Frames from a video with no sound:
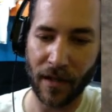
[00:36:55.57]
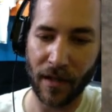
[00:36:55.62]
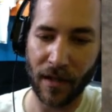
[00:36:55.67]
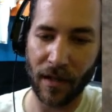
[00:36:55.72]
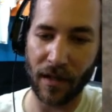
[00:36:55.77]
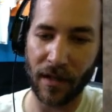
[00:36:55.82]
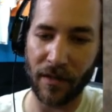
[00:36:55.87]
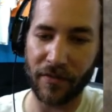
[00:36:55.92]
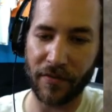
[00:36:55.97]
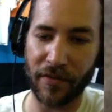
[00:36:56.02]

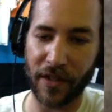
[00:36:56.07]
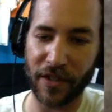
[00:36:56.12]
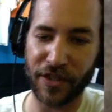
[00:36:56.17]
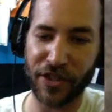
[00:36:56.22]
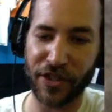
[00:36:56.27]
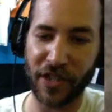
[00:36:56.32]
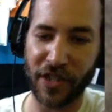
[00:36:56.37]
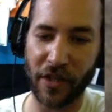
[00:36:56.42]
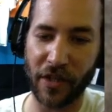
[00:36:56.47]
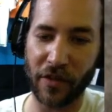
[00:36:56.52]
the first
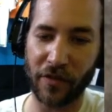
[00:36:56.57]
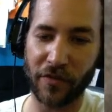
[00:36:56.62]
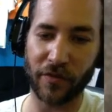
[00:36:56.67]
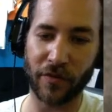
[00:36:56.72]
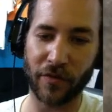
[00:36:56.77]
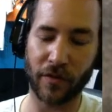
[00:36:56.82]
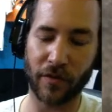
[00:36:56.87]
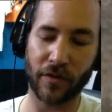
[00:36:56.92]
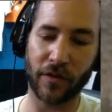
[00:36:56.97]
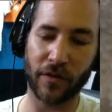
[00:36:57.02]
show
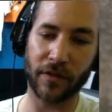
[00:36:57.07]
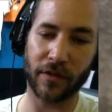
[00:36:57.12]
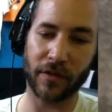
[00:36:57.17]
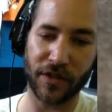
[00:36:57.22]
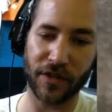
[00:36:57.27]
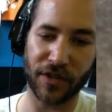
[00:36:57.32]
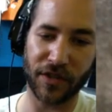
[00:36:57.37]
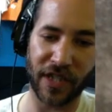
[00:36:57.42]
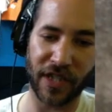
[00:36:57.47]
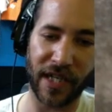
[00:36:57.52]
for
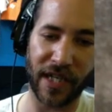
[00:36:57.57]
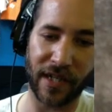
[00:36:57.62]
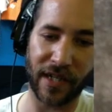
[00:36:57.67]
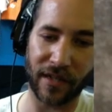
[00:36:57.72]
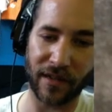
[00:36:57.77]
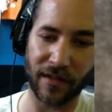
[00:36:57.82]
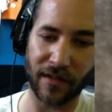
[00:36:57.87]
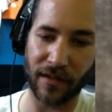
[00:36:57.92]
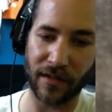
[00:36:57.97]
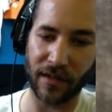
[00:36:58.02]

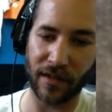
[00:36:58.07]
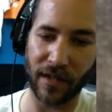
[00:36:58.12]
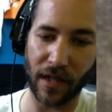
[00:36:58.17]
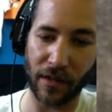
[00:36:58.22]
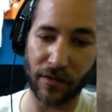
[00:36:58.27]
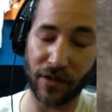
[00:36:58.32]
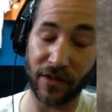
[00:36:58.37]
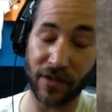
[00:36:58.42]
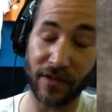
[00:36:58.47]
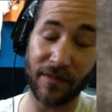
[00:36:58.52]
Shannon to go
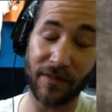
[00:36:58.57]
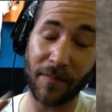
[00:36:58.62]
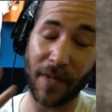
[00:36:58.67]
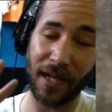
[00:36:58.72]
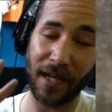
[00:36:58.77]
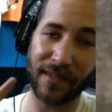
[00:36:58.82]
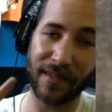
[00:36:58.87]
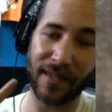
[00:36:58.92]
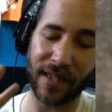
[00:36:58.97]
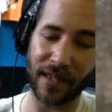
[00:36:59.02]
to.
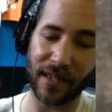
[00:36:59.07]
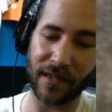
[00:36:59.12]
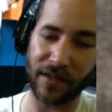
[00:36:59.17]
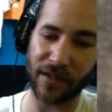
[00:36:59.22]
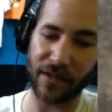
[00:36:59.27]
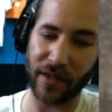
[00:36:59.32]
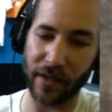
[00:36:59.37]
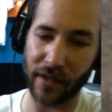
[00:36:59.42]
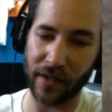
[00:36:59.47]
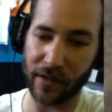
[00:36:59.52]
My second
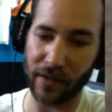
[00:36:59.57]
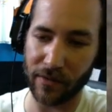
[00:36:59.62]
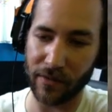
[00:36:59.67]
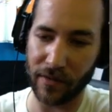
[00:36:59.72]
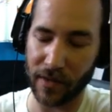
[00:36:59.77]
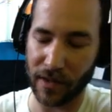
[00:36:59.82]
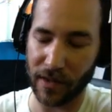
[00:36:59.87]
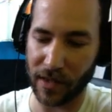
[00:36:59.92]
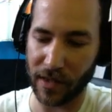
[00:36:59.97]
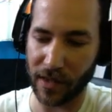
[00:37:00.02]
show.
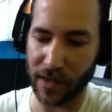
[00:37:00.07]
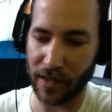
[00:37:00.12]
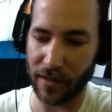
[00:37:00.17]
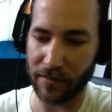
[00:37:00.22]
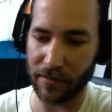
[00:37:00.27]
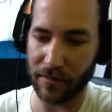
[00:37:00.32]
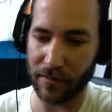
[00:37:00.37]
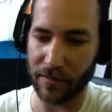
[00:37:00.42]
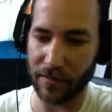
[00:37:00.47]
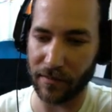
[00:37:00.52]
Um, it
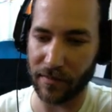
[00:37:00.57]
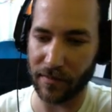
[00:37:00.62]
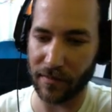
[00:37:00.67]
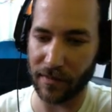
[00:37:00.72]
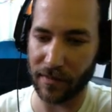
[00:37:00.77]
was um, so much